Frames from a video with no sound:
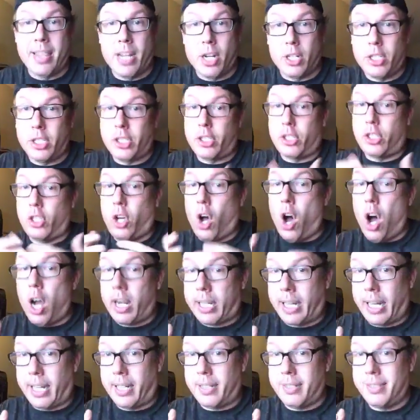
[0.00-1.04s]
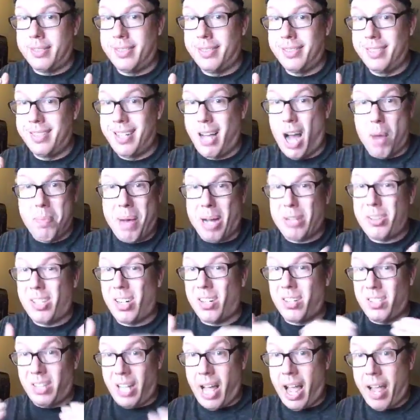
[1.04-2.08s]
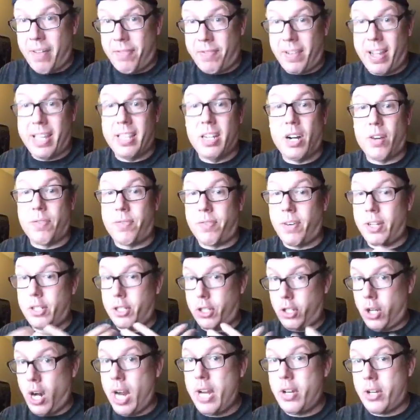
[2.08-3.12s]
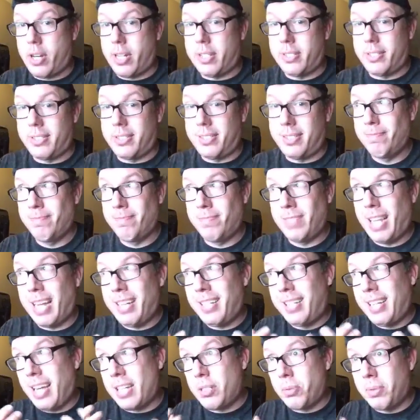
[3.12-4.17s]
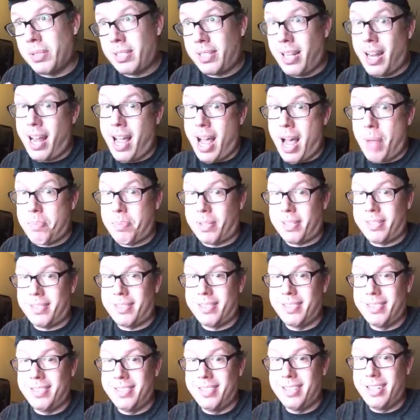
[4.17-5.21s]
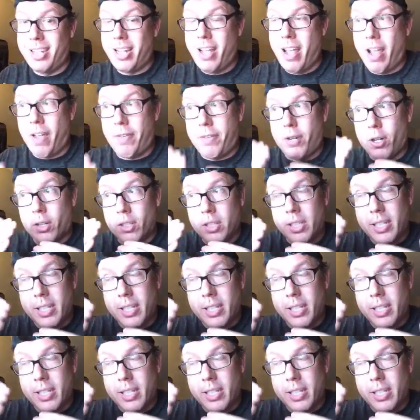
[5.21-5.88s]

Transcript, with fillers: and they're just talking about their life and their frustrations, then guess what's going to happen? If you're